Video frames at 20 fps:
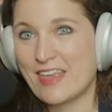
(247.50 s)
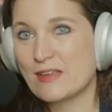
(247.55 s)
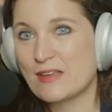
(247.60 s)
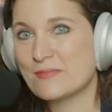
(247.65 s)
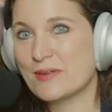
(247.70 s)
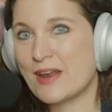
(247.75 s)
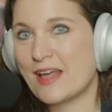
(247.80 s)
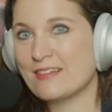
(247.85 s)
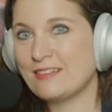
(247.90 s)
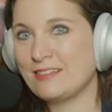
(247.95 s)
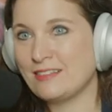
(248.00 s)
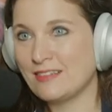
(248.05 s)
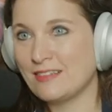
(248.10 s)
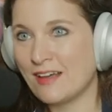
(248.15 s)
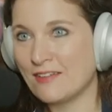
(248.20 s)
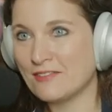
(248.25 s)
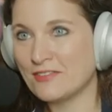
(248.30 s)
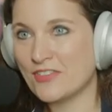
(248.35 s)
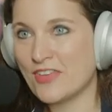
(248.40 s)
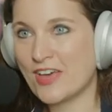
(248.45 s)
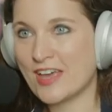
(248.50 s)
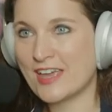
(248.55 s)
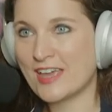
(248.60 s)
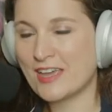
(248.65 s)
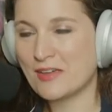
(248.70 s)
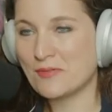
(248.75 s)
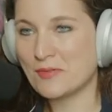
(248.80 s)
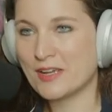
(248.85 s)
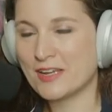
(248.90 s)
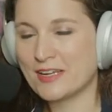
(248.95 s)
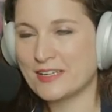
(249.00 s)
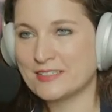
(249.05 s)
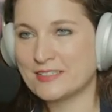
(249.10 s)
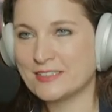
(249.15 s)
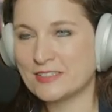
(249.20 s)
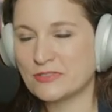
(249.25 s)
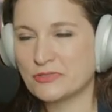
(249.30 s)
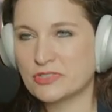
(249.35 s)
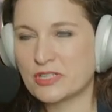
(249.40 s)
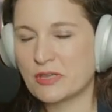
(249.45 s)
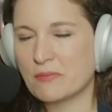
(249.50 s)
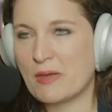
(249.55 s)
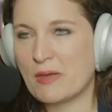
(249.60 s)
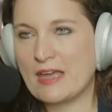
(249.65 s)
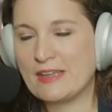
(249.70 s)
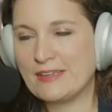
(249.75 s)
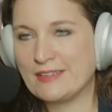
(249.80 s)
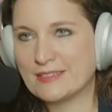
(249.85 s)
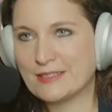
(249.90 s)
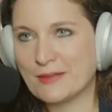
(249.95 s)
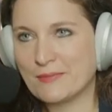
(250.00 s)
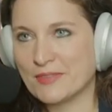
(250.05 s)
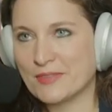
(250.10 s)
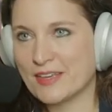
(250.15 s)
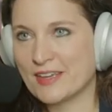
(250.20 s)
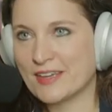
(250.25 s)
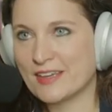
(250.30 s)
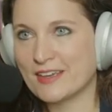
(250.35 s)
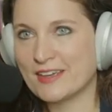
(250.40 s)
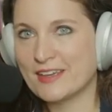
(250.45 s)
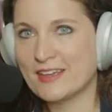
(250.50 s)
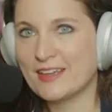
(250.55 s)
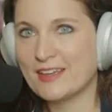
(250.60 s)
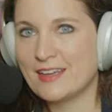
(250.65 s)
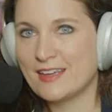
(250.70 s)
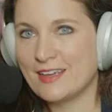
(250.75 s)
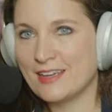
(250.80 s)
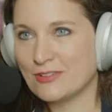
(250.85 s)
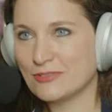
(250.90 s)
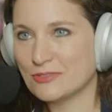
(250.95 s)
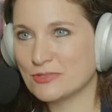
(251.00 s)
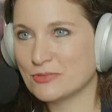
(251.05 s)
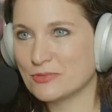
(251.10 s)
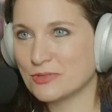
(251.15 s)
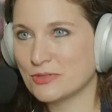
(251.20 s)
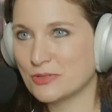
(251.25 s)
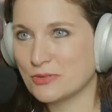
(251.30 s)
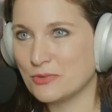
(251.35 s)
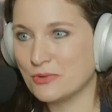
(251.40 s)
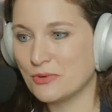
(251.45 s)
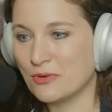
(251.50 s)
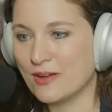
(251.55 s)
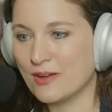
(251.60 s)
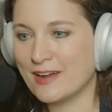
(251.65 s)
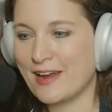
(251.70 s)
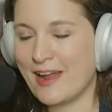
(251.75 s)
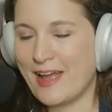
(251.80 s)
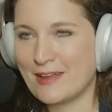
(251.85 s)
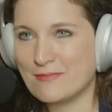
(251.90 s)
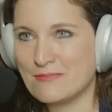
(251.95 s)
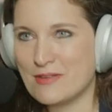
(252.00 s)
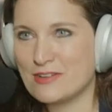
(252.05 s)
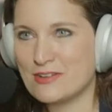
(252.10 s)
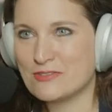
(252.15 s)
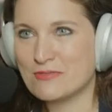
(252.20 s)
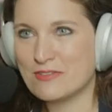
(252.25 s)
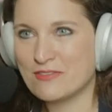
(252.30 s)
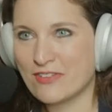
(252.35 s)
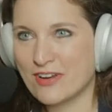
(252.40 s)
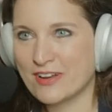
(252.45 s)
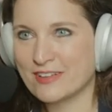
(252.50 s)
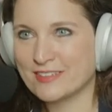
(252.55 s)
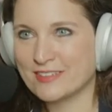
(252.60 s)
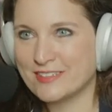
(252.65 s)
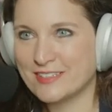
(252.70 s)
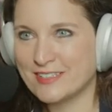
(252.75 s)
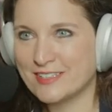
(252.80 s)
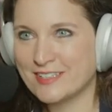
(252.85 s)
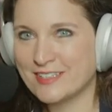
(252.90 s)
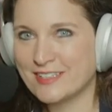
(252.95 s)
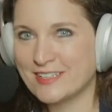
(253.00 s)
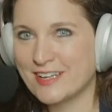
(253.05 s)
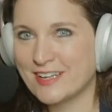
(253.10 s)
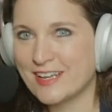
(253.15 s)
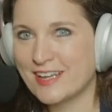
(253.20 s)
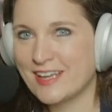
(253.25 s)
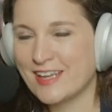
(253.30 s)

but I loved that game and it was like penny something and it was really cool and it had Benjamin Franklin in it